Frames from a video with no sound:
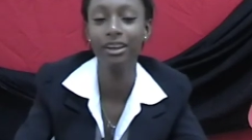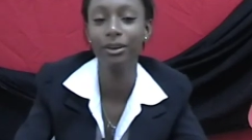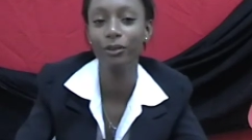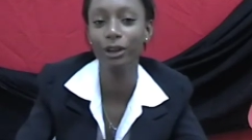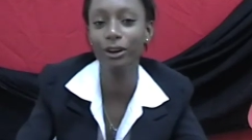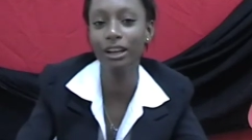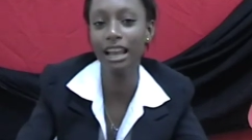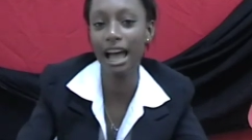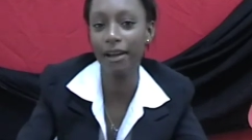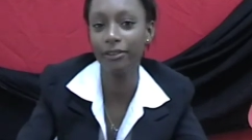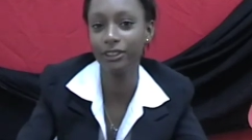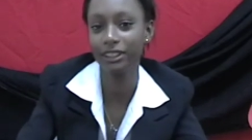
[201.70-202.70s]
We go
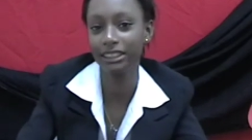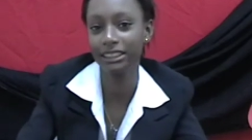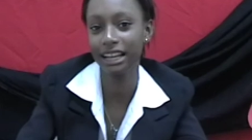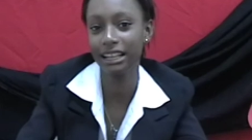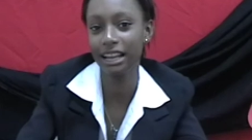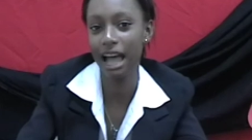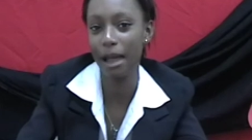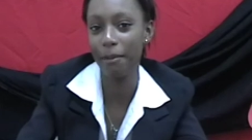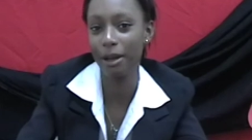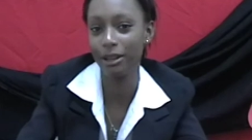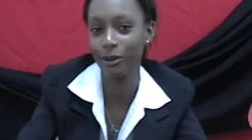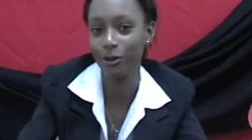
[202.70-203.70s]
live to a said lime
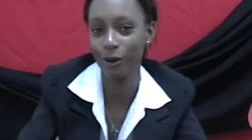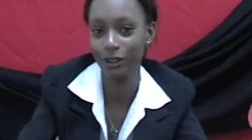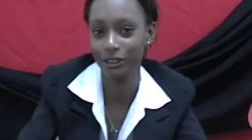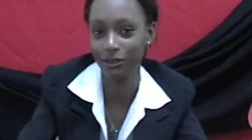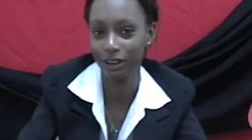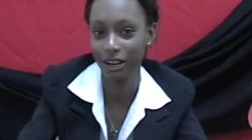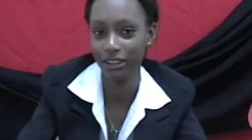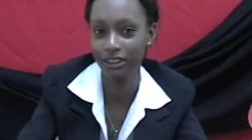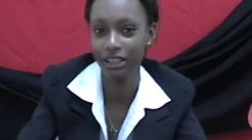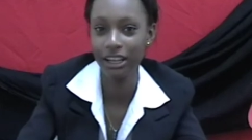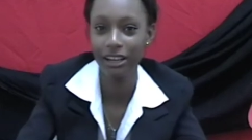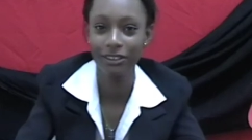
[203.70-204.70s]
at the waterfront
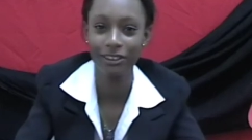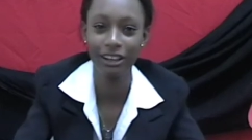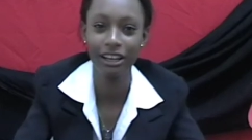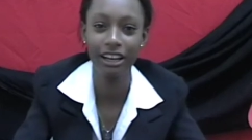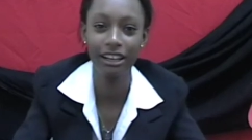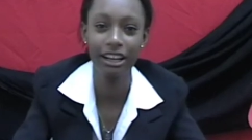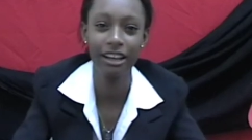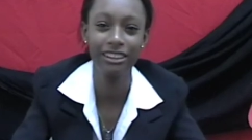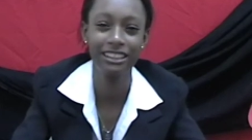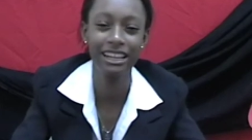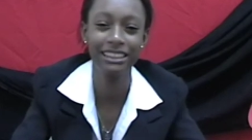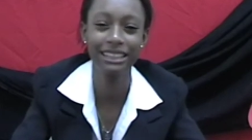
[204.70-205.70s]
for another
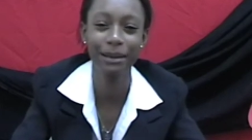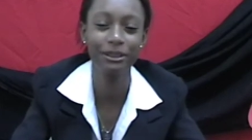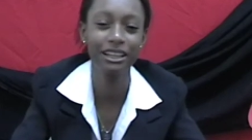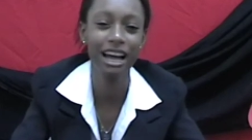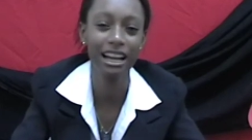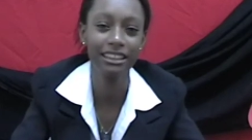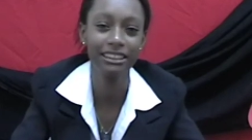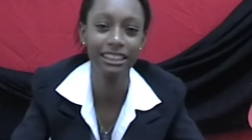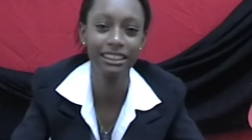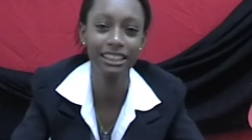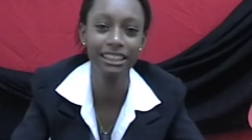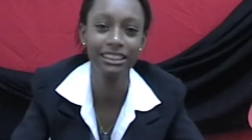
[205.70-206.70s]
in-depth analysis
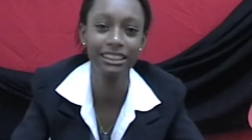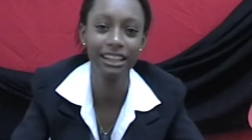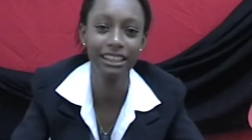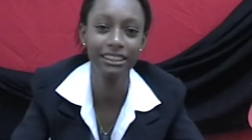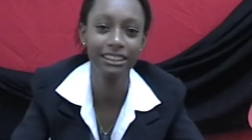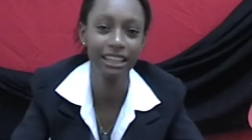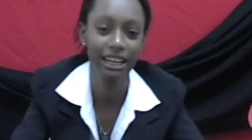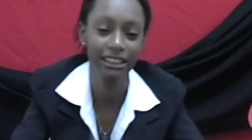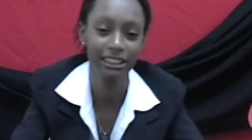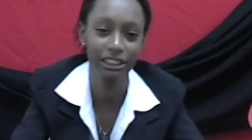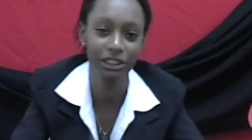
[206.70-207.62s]
into this T&T